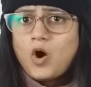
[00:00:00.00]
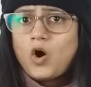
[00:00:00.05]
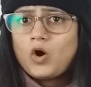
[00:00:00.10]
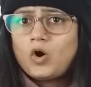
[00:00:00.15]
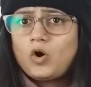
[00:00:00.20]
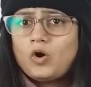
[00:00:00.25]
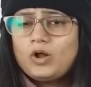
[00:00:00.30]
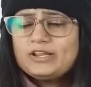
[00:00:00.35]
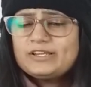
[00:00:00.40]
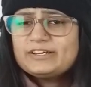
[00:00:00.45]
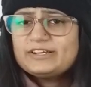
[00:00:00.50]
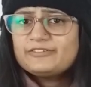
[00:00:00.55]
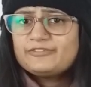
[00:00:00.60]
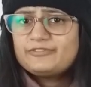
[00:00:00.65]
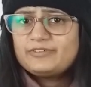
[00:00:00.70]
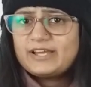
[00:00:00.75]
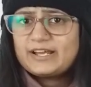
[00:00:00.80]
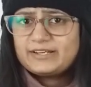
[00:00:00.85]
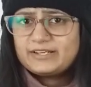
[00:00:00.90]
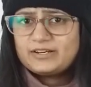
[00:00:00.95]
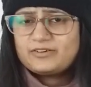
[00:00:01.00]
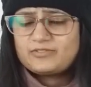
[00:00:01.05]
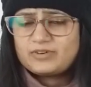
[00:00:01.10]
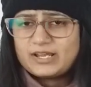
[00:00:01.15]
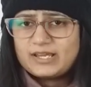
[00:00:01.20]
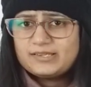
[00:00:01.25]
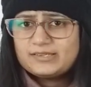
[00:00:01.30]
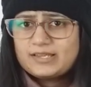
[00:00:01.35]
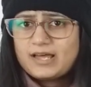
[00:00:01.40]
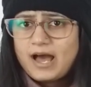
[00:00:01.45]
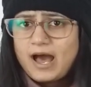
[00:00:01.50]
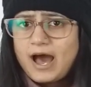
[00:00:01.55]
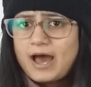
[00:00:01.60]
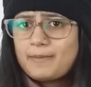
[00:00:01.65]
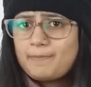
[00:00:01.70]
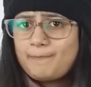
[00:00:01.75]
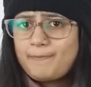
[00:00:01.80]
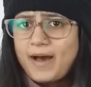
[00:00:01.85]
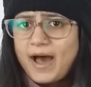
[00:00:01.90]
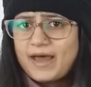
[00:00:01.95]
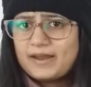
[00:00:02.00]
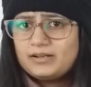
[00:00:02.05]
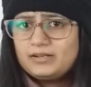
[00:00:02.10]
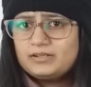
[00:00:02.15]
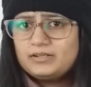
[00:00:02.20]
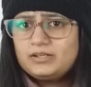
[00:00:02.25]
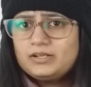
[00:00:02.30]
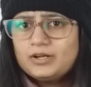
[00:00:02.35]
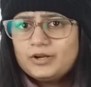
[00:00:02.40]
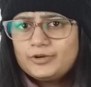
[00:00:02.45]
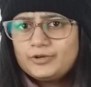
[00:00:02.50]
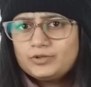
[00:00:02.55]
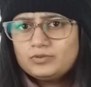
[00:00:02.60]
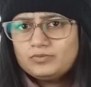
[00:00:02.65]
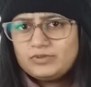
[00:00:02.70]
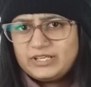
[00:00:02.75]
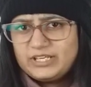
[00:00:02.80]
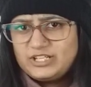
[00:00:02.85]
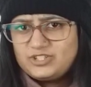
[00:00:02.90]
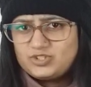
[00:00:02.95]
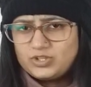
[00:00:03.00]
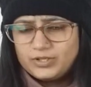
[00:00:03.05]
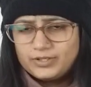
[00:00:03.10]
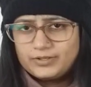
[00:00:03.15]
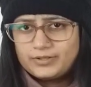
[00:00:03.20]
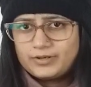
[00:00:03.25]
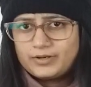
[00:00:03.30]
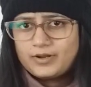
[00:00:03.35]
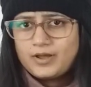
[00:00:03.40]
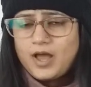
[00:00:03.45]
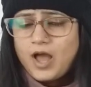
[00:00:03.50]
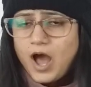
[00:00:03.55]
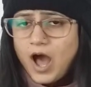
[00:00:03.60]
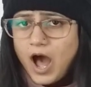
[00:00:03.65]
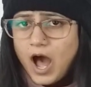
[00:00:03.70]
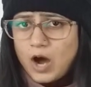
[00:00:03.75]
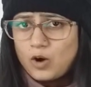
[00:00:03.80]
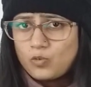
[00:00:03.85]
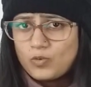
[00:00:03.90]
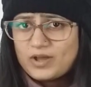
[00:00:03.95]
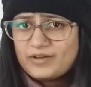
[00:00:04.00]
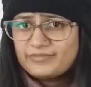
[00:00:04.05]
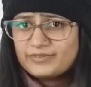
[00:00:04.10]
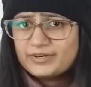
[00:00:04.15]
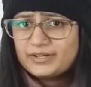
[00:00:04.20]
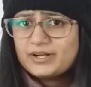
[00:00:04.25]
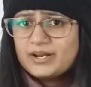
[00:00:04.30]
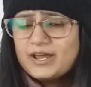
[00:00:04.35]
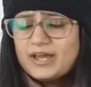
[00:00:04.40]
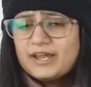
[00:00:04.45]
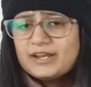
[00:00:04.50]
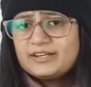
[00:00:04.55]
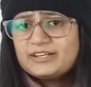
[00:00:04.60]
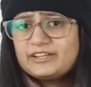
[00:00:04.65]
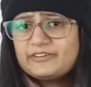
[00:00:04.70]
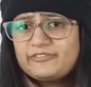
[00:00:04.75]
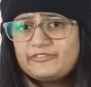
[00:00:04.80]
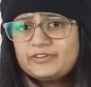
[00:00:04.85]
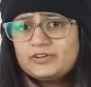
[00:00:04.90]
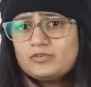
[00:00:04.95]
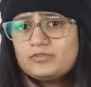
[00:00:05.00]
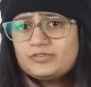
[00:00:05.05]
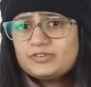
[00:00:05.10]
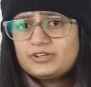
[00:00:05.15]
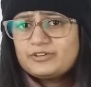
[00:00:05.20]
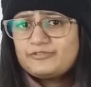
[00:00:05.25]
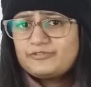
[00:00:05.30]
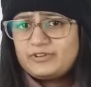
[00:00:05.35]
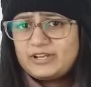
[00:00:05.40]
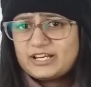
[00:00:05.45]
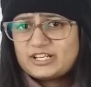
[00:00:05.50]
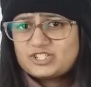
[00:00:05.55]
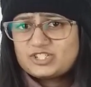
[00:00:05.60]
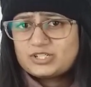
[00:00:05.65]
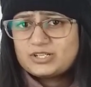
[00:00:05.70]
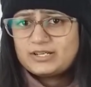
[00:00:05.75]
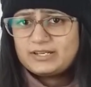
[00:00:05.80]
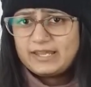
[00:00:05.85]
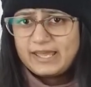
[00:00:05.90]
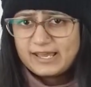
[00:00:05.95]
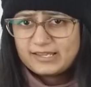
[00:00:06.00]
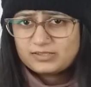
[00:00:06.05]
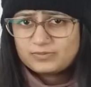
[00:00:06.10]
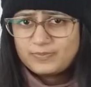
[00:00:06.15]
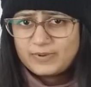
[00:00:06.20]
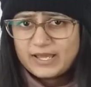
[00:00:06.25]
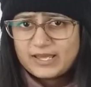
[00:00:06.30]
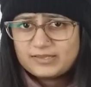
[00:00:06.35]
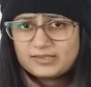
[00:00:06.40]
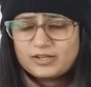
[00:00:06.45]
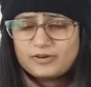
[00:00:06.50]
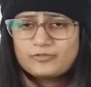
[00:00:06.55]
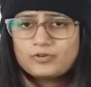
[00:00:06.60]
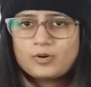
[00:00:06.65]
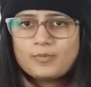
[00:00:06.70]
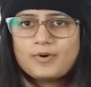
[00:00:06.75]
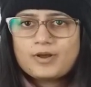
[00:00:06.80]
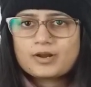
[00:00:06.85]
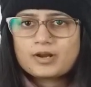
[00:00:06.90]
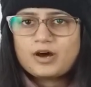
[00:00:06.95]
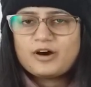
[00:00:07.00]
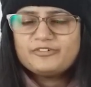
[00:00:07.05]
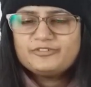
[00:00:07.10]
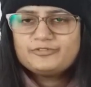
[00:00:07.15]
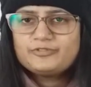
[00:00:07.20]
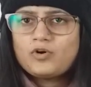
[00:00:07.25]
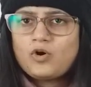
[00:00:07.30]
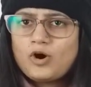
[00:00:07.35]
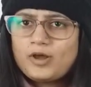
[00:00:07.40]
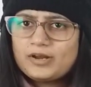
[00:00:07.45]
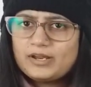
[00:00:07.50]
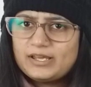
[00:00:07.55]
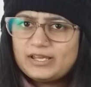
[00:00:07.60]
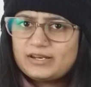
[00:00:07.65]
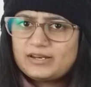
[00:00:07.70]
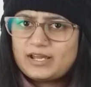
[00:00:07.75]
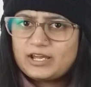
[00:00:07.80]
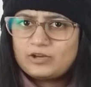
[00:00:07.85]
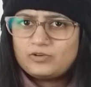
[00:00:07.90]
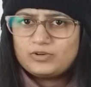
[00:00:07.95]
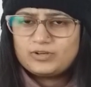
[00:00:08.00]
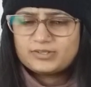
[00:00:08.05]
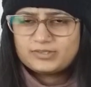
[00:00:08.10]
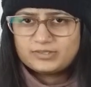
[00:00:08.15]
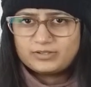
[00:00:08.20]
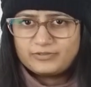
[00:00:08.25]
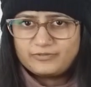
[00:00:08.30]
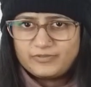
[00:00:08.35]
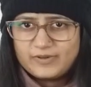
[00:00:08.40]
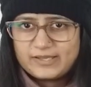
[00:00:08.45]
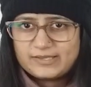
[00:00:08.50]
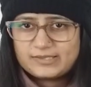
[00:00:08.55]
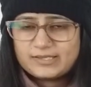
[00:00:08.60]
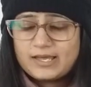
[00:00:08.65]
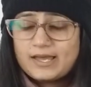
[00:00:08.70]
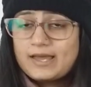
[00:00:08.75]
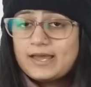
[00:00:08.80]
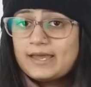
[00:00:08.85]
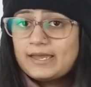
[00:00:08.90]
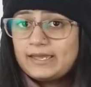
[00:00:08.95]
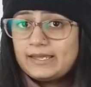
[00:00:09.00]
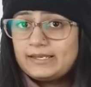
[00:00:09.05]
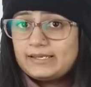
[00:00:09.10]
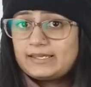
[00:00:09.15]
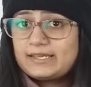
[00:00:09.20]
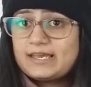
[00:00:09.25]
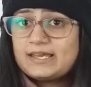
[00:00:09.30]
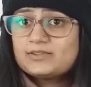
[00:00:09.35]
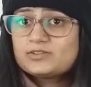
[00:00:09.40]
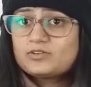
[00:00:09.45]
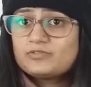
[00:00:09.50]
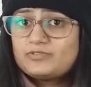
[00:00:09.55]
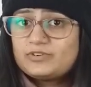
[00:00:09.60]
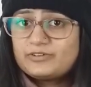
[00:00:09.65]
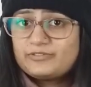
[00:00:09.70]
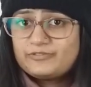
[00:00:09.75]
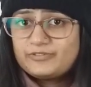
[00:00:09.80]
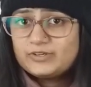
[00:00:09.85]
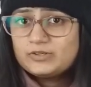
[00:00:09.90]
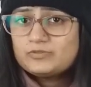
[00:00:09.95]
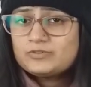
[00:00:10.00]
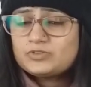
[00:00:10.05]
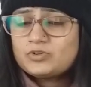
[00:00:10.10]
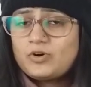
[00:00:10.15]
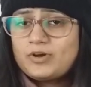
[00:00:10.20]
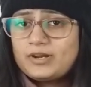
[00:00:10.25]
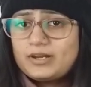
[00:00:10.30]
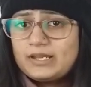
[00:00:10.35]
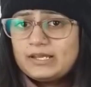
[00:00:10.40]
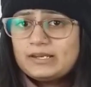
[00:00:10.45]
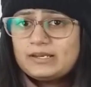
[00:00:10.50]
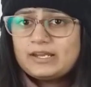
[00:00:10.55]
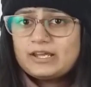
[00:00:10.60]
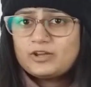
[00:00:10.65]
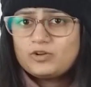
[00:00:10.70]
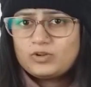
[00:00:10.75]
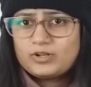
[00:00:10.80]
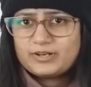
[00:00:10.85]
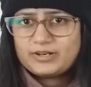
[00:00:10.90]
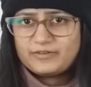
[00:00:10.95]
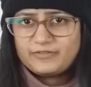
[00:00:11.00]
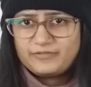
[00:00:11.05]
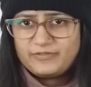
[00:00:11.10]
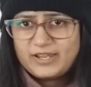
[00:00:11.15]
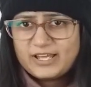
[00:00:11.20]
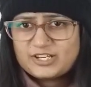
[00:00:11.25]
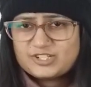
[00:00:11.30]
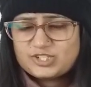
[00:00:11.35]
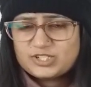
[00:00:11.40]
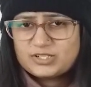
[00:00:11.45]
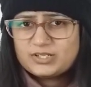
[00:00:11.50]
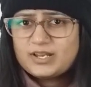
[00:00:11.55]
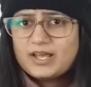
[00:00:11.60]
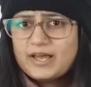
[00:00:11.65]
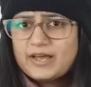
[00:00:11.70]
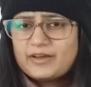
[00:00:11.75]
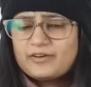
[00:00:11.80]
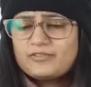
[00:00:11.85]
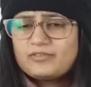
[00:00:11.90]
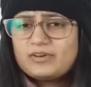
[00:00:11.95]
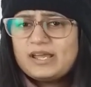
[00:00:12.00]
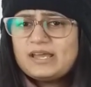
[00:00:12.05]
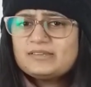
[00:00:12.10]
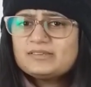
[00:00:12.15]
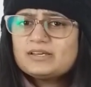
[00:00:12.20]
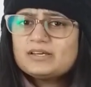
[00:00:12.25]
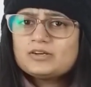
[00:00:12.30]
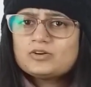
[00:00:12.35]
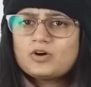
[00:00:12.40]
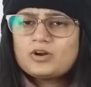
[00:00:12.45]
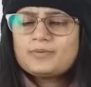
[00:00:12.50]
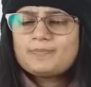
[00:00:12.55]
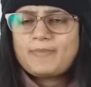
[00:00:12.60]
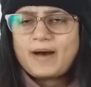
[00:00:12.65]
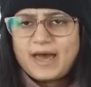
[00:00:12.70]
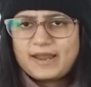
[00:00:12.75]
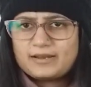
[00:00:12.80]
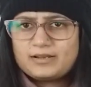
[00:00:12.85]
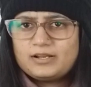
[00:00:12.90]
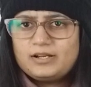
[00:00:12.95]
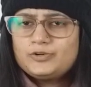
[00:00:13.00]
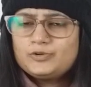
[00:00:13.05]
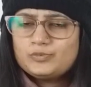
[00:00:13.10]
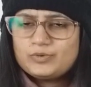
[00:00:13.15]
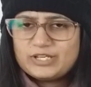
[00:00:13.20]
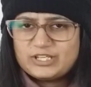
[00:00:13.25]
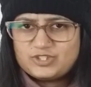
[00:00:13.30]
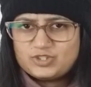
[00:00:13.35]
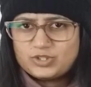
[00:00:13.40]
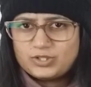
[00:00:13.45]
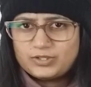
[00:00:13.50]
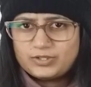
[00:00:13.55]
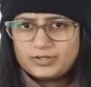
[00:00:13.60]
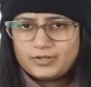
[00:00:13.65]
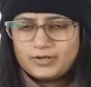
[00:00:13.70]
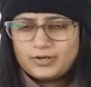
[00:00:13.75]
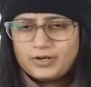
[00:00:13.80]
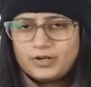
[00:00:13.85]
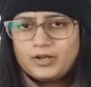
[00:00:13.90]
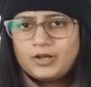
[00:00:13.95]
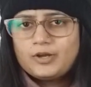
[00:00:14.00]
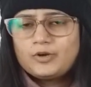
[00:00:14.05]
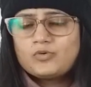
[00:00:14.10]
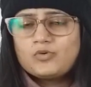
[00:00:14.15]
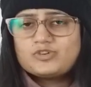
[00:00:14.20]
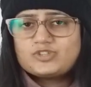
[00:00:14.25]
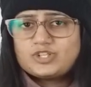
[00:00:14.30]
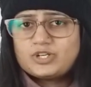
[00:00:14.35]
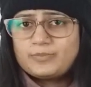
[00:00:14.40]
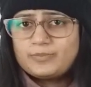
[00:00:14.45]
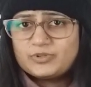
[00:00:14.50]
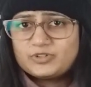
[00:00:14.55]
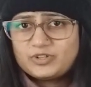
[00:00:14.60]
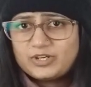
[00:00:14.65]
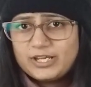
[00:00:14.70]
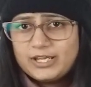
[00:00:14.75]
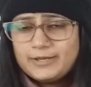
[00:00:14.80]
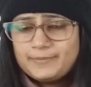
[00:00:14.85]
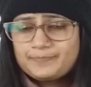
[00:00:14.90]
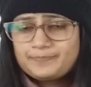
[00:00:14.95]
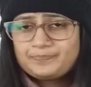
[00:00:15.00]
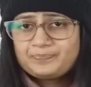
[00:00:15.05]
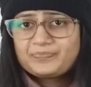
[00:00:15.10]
All the reflected rays are parallel to each other. However, diffuse reflection takes place from a rough or irregular surface. In case of diffuse or irregular reflection, rays are not parallel to each other. Question number 3.